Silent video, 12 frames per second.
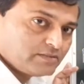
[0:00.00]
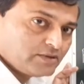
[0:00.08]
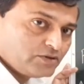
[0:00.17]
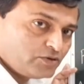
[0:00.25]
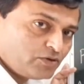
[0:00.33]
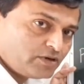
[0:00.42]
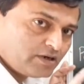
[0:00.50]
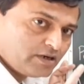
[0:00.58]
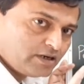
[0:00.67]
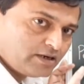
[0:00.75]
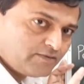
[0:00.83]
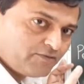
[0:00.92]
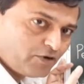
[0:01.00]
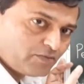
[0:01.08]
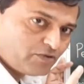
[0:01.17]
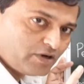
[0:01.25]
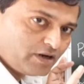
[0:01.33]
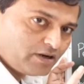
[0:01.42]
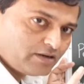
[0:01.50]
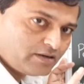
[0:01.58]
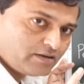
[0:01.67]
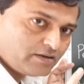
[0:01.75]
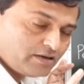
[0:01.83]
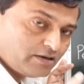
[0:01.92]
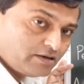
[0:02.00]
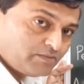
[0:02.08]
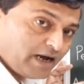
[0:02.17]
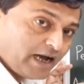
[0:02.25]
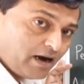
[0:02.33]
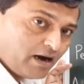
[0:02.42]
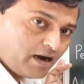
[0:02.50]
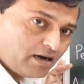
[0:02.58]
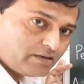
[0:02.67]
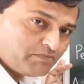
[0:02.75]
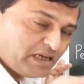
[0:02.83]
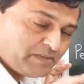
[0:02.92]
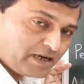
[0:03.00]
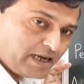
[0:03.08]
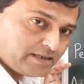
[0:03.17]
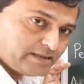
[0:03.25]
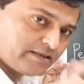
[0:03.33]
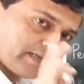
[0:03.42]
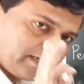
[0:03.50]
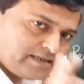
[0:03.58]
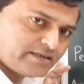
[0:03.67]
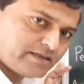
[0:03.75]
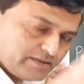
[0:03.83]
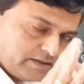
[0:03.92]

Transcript: Don't learn formula, learn by heart, memorizing. That is